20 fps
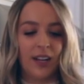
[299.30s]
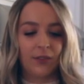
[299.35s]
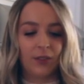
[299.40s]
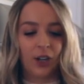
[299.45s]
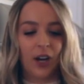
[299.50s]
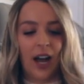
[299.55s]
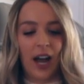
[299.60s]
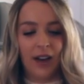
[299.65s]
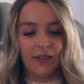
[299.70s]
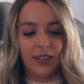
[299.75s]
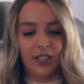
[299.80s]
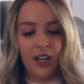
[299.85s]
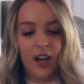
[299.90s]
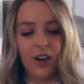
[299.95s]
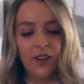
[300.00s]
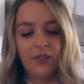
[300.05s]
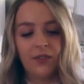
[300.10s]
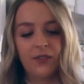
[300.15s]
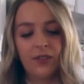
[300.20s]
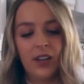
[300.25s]
never have
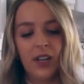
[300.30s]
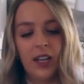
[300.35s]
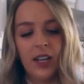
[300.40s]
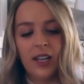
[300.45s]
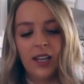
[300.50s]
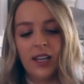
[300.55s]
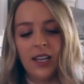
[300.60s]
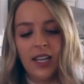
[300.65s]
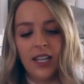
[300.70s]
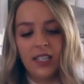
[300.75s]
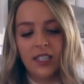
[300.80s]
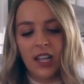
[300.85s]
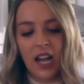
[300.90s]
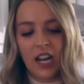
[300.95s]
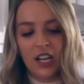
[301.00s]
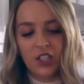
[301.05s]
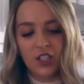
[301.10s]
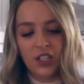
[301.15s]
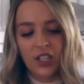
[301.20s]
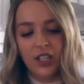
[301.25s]
enough. It's
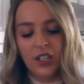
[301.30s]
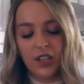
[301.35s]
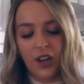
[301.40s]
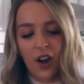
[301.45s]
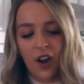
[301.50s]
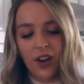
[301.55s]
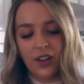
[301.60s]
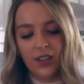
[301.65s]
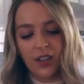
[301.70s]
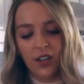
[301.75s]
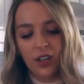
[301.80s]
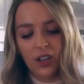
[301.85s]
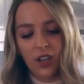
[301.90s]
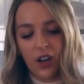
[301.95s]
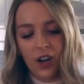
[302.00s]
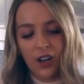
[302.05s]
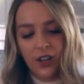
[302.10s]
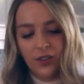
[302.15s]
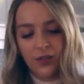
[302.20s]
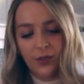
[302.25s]
actually not a
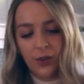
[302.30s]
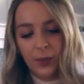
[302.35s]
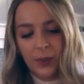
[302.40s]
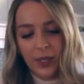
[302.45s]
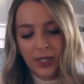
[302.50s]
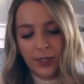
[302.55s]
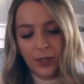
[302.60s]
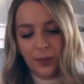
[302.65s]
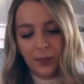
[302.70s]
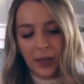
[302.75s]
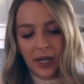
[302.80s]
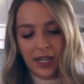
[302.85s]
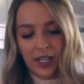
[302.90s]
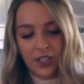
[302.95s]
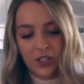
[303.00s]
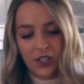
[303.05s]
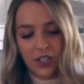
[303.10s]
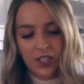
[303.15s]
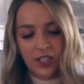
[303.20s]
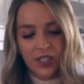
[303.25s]
lot for me to buy
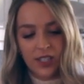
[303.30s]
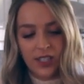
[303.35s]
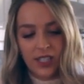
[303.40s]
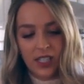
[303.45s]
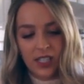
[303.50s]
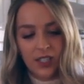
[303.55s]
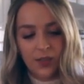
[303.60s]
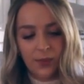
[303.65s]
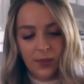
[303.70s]
just 6